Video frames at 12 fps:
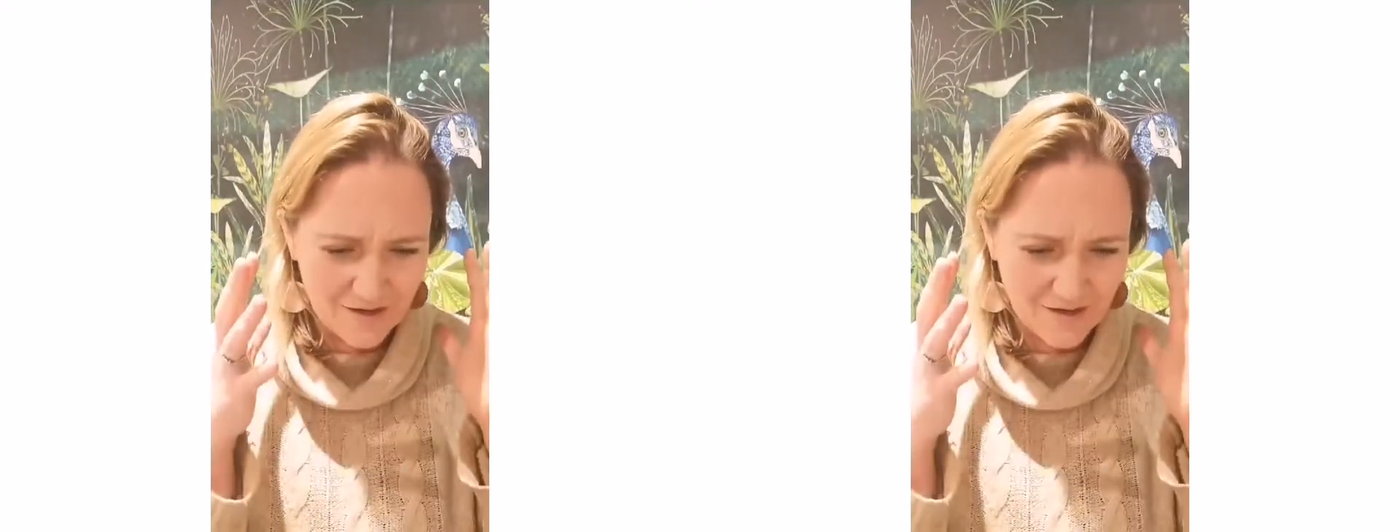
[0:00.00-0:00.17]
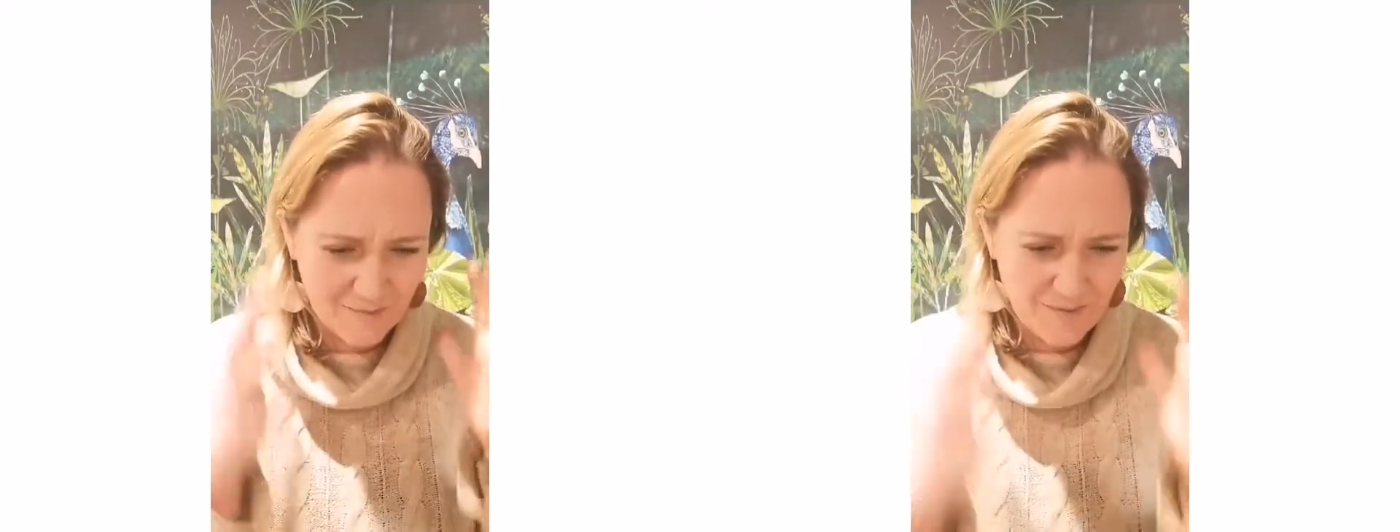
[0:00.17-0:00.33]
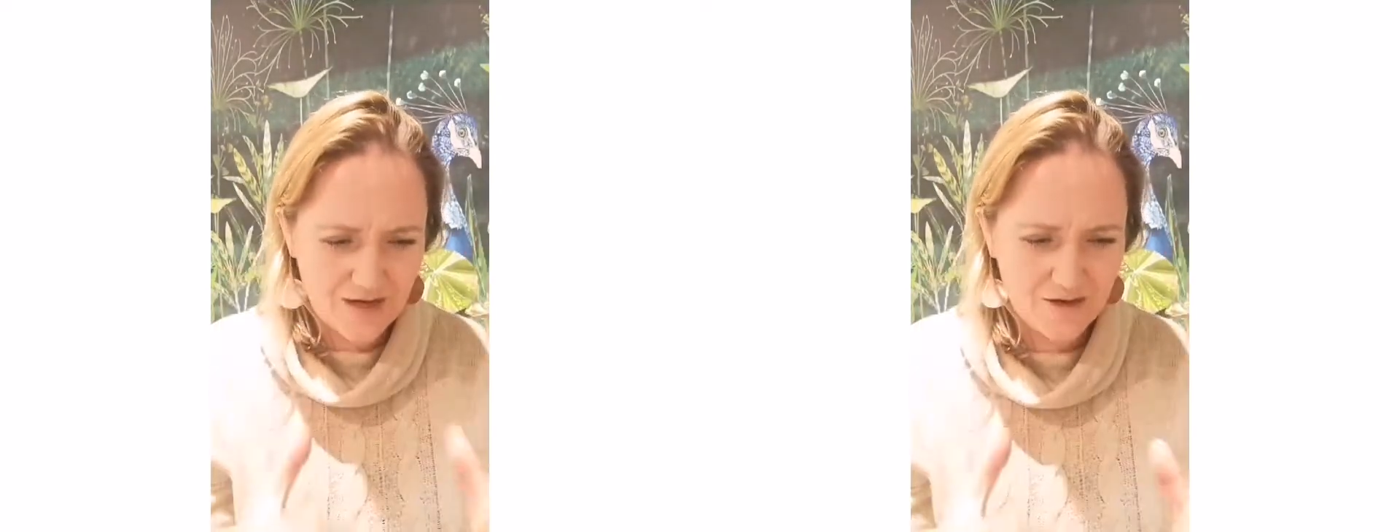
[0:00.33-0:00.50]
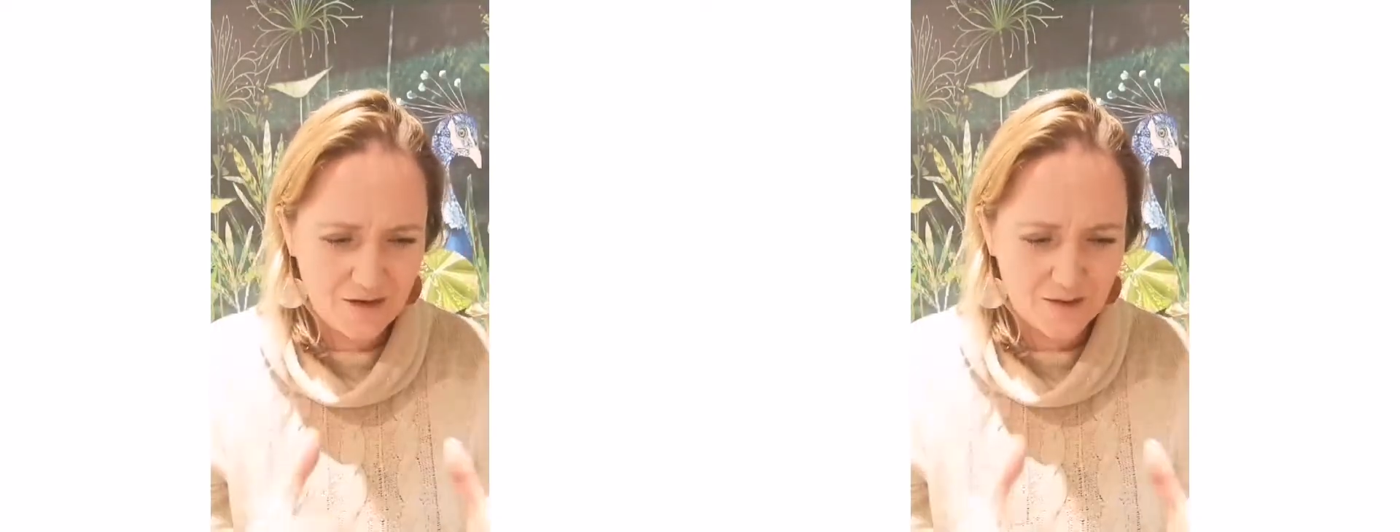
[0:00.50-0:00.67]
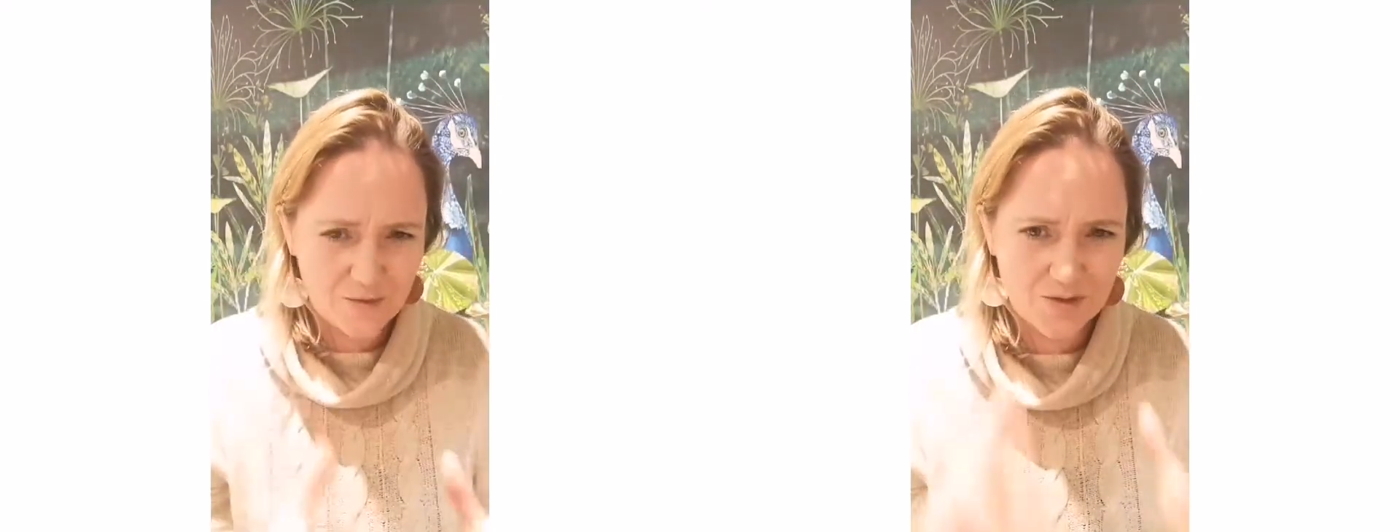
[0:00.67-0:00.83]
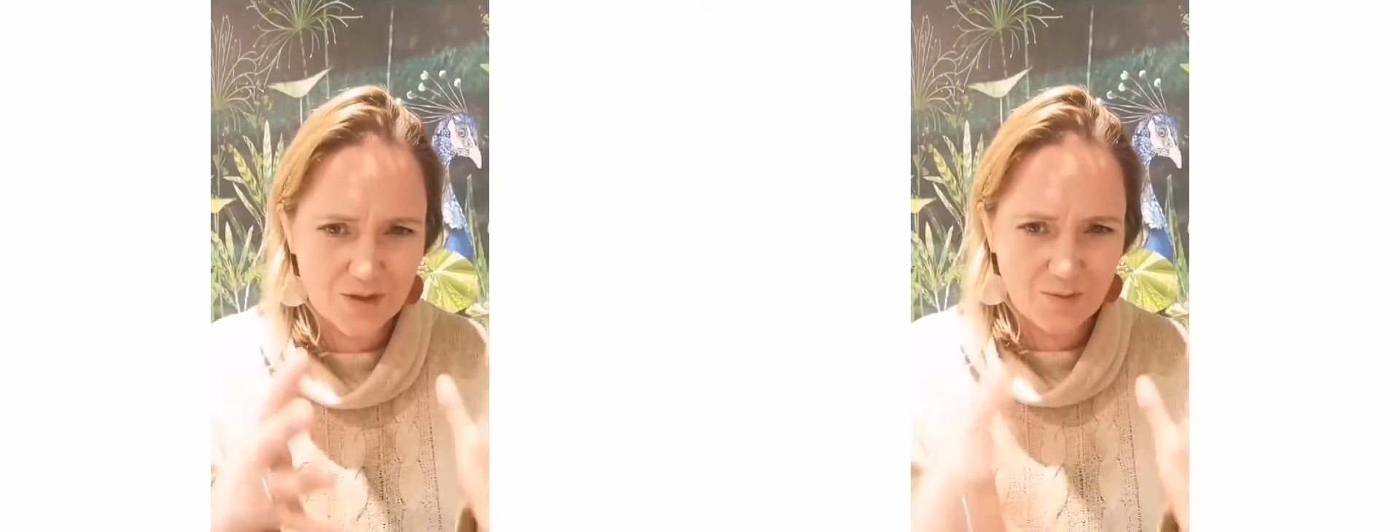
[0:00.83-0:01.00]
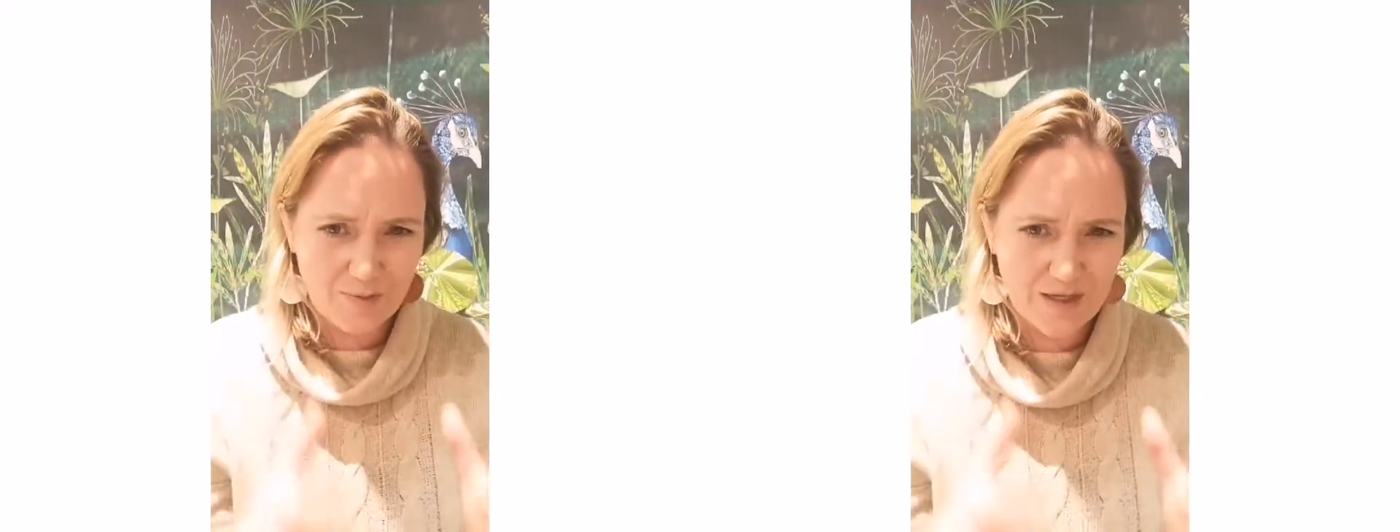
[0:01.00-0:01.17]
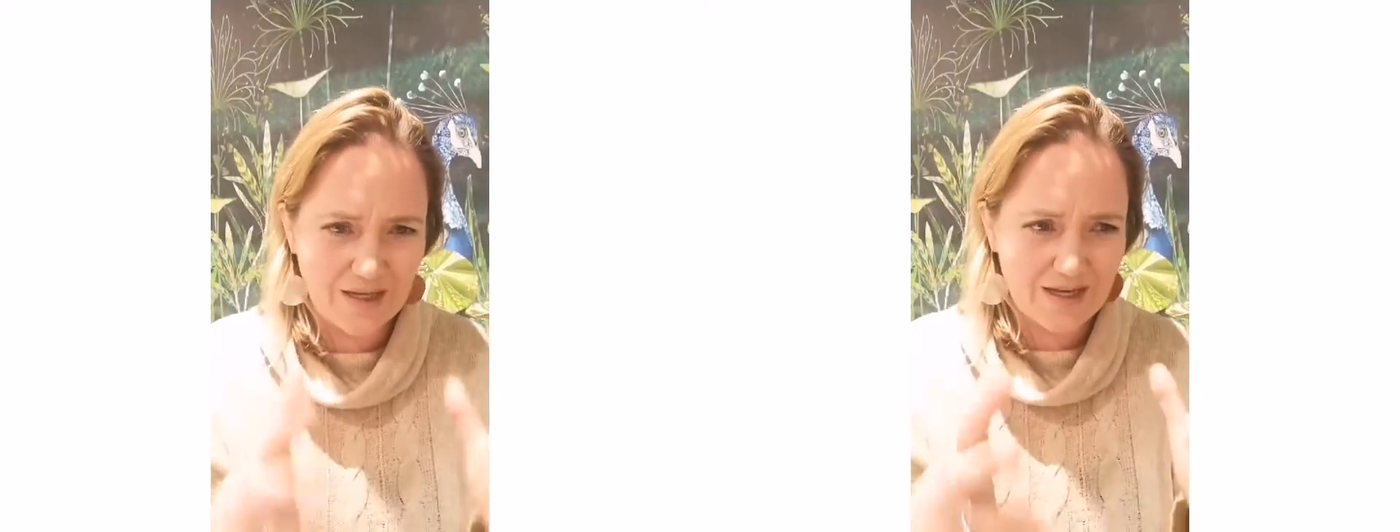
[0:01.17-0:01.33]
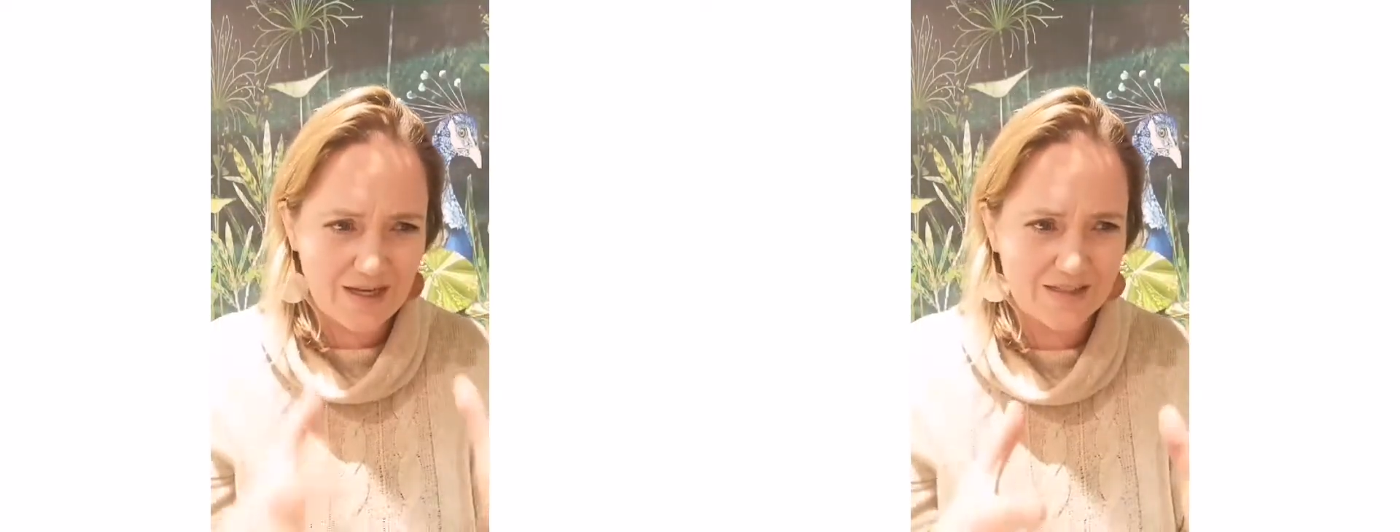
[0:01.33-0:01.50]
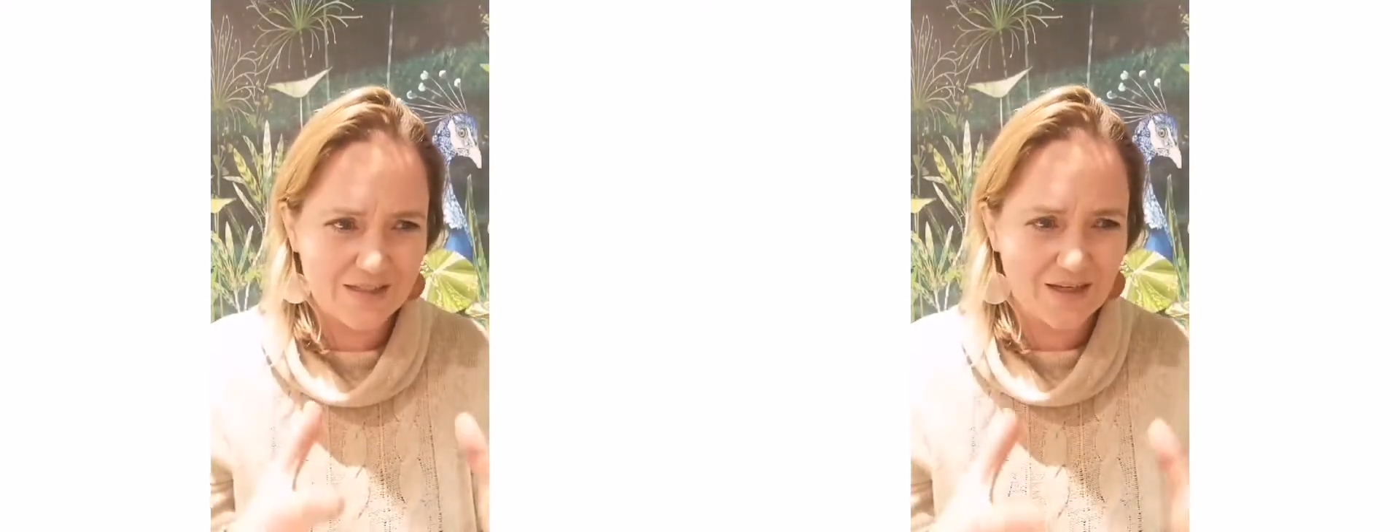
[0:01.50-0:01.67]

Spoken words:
come hell or high water, being an actor.